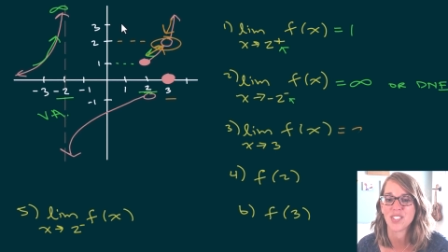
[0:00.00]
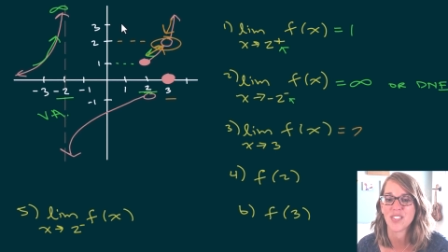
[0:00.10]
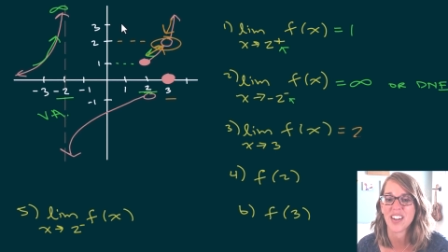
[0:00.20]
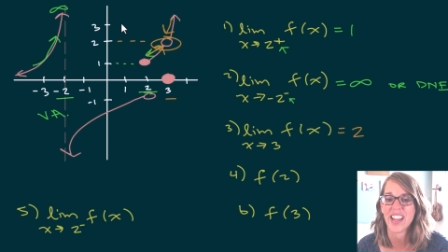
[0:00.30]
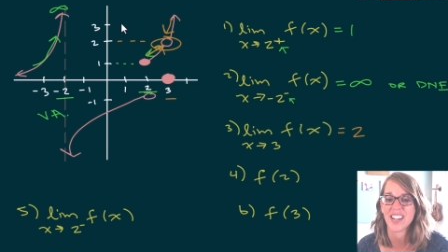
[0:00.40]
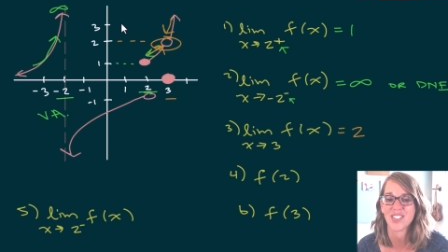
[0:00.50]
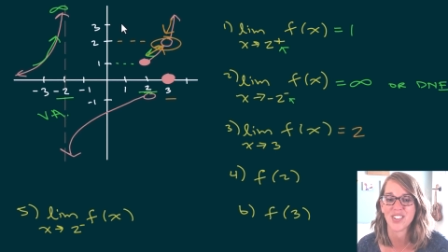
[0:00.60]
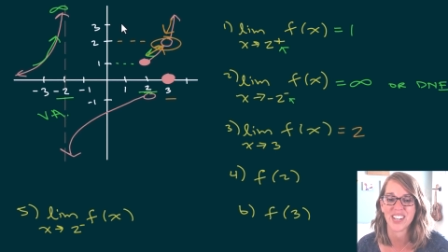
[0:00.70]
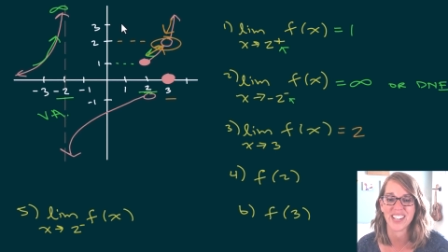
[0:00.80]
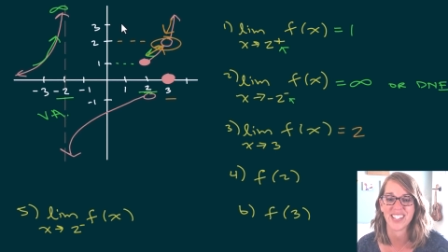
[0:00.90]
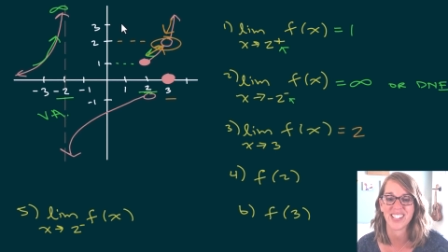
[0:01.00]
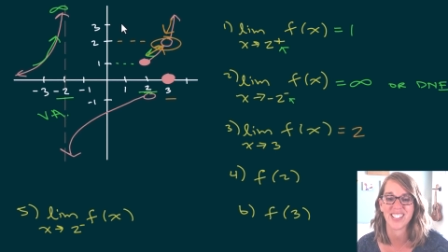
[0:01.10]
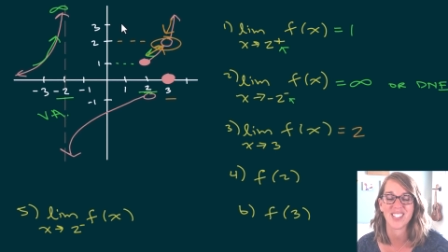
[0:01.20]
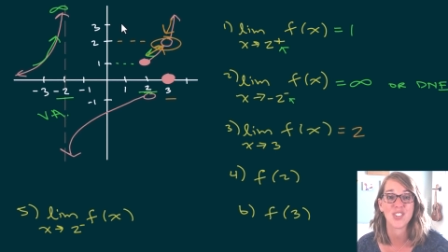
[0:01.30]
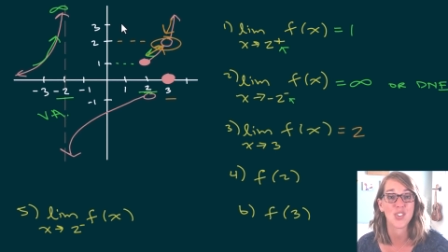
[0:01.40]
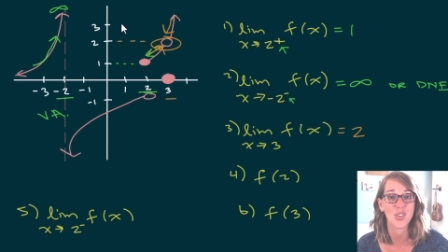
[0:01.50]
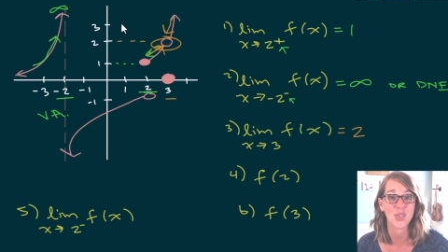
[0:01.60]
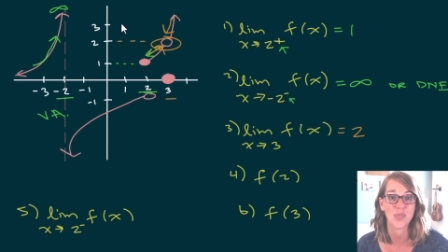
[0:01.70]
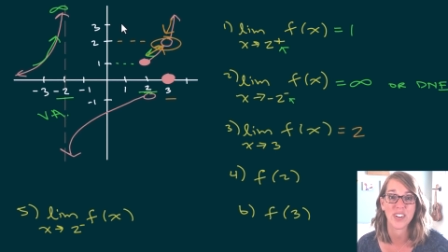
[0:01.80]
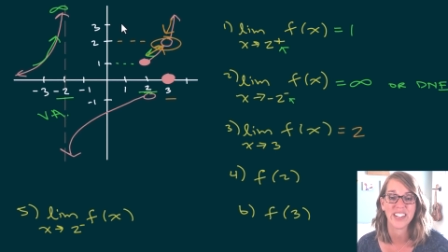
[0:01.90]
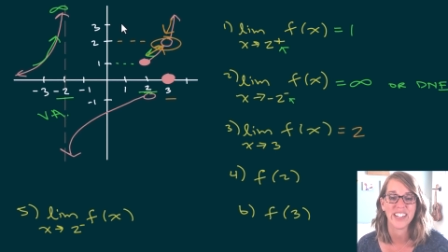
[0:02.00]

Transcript: So that answer is two.